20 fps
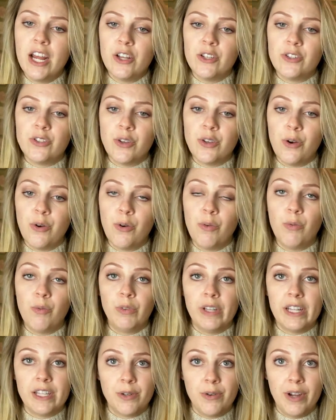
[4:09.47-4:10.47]
So
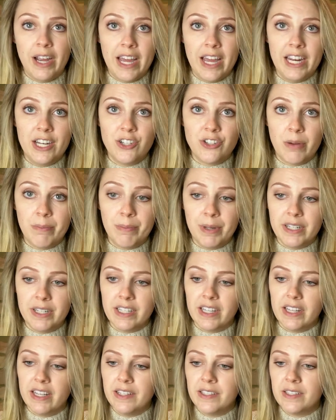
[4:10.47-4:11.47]
let's go ahead and jump
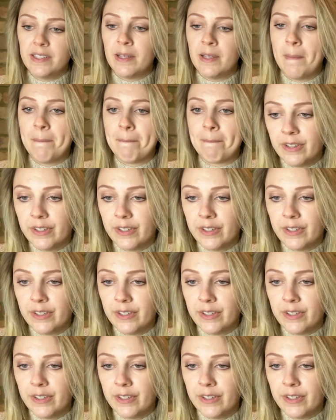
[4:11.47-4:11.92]
into this.